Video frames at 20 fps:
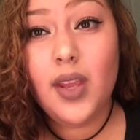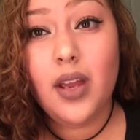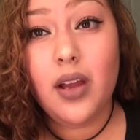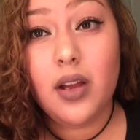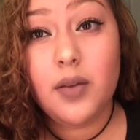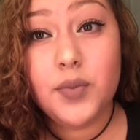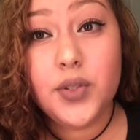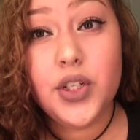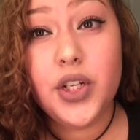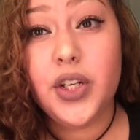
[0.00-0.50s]

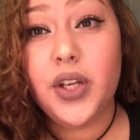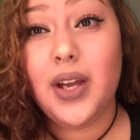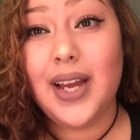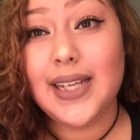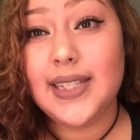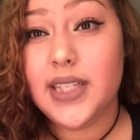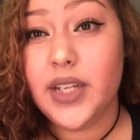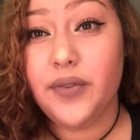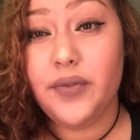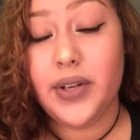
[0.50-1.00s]
I'm sure you
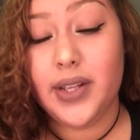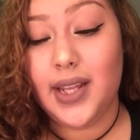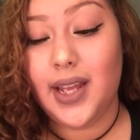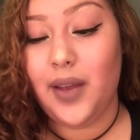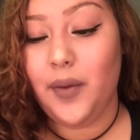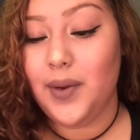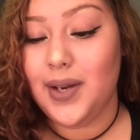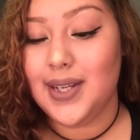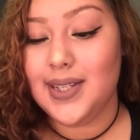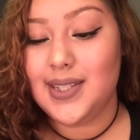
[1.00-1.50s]
guys can
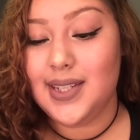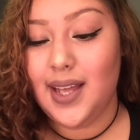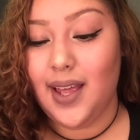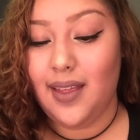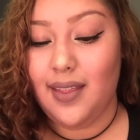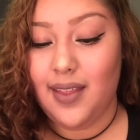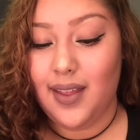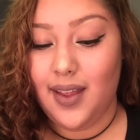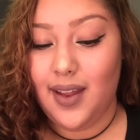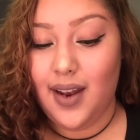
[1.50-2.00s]
relate when I
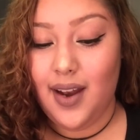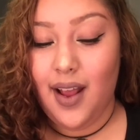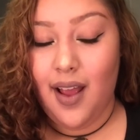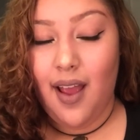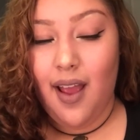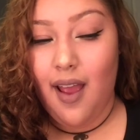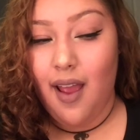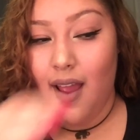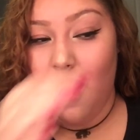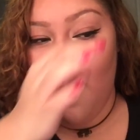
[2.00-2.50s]
say that
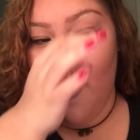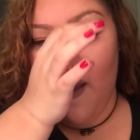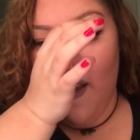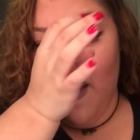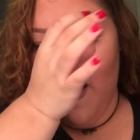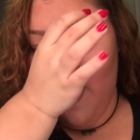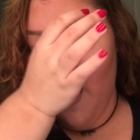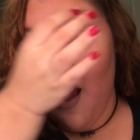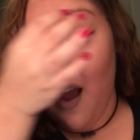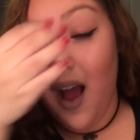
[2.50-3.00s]

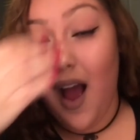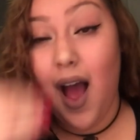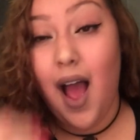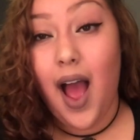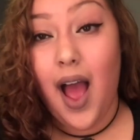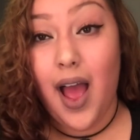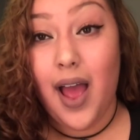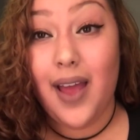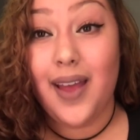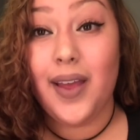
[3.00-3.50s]

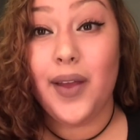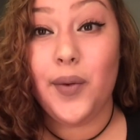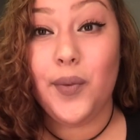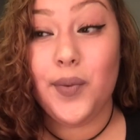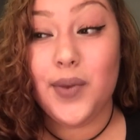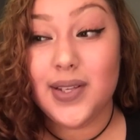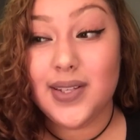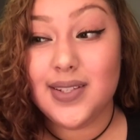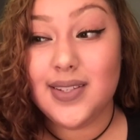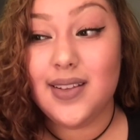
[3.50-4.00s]
I
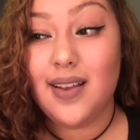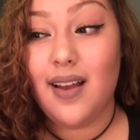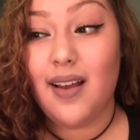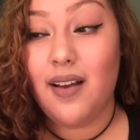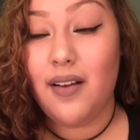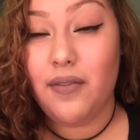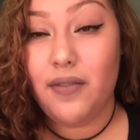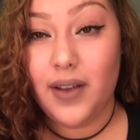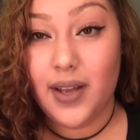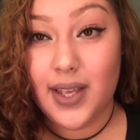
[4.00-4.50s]
was
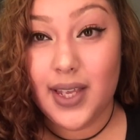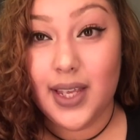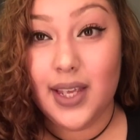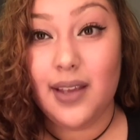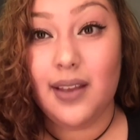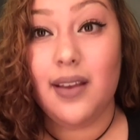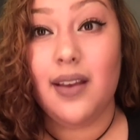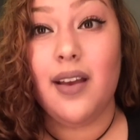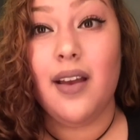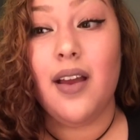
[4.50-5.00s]
a
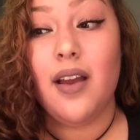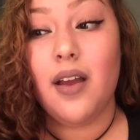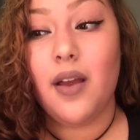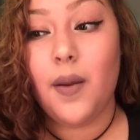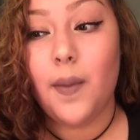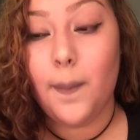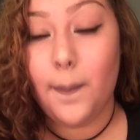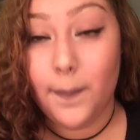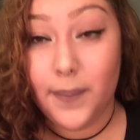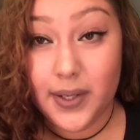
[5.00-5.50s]
fucking
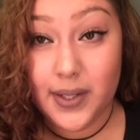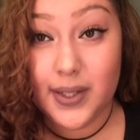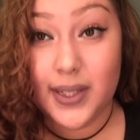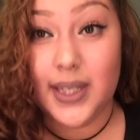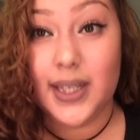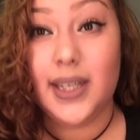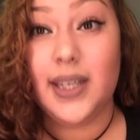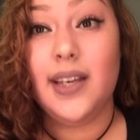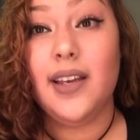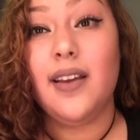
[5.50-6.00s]

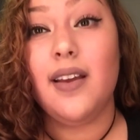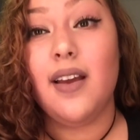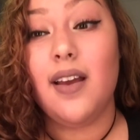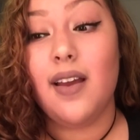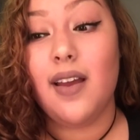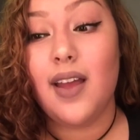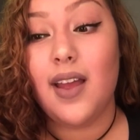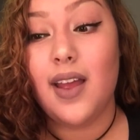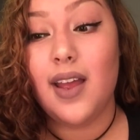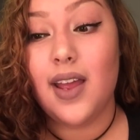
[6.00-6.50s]
bully
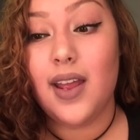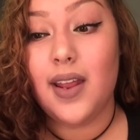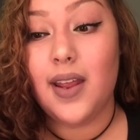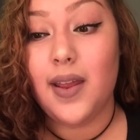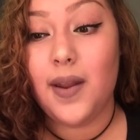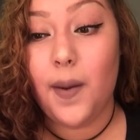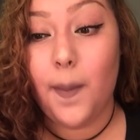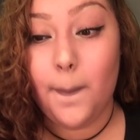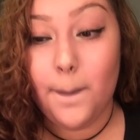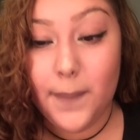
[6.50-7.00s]

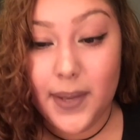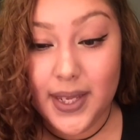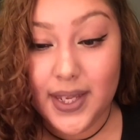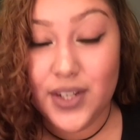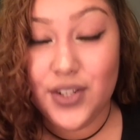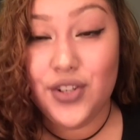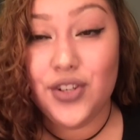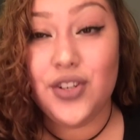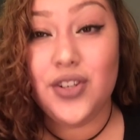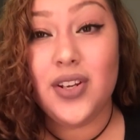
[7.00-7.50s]
and a
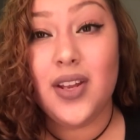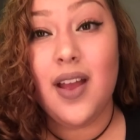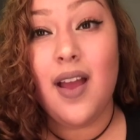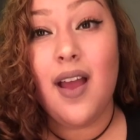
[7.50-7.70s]
bitch